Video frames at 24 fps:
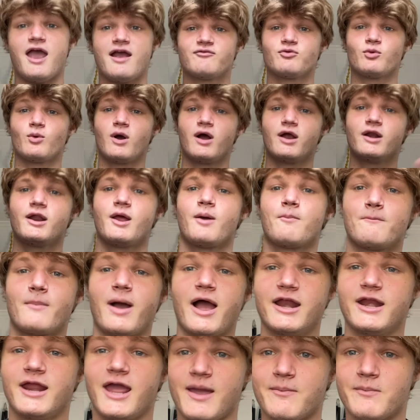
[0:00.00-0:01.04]
Everyone,
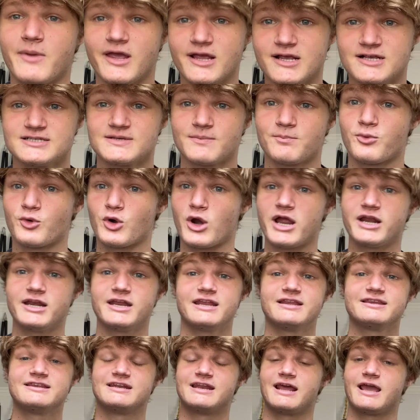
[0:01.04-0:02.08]
my name is
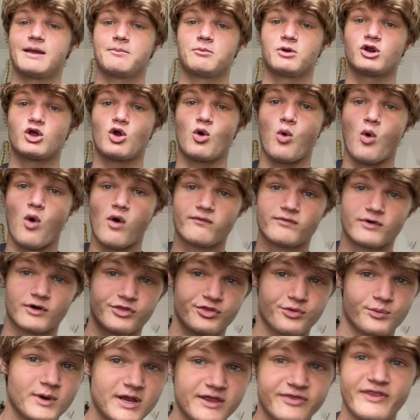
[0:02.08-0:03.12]
Brandon. Today I'm going to go over
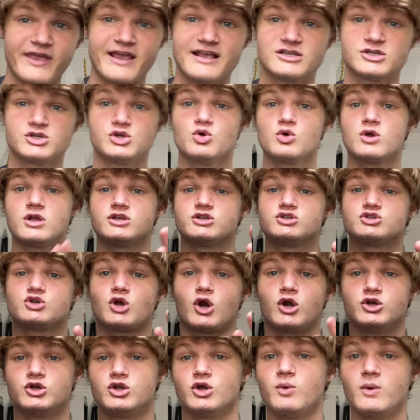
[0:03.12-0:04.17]
3 things you can
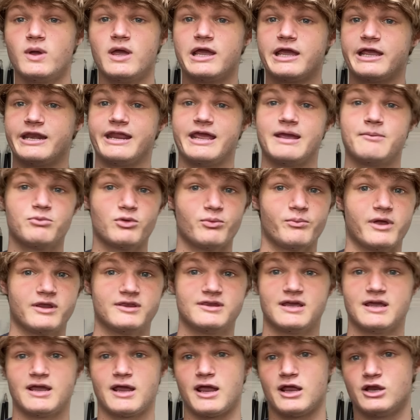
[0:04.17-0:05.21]
start doing and
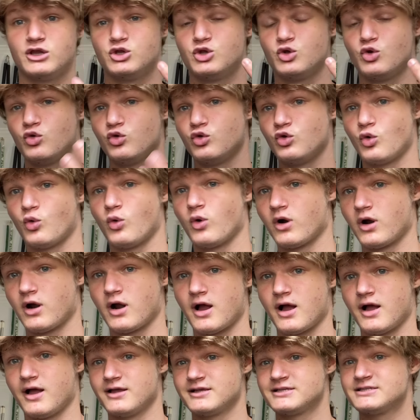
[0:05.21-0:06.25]
implementing into your
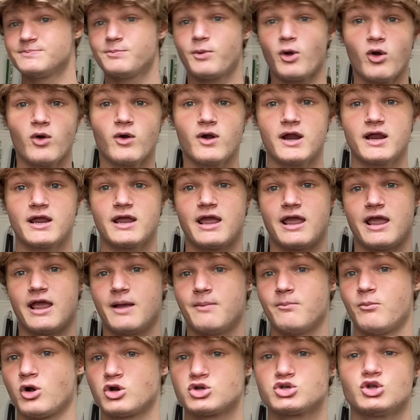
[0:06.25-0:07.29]
sparring
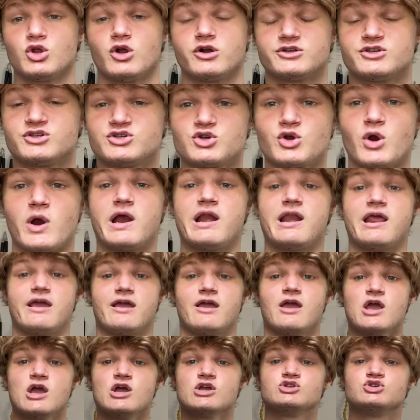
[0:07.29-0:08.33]
and martial arts
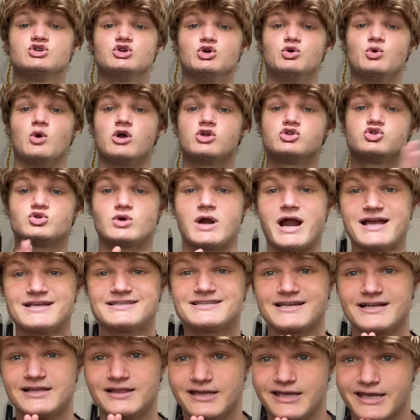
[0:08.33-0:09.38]
training to
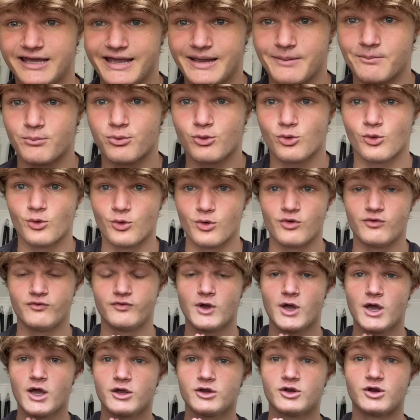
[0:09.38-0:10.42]
drastically
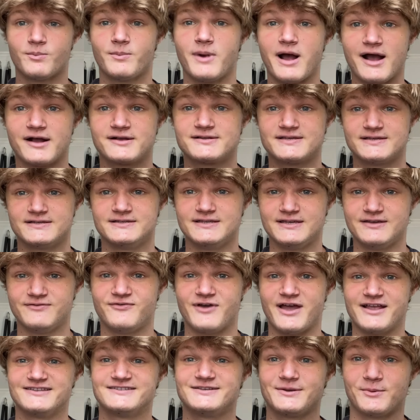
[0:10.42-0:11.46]
improve your boxing
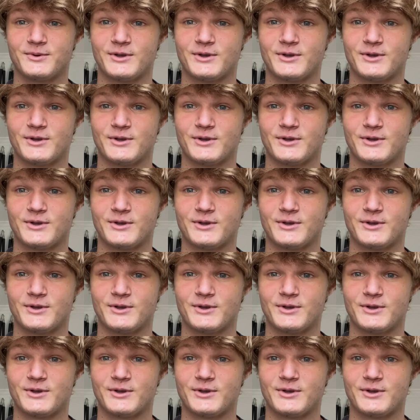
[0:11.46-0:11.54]
defense. Here we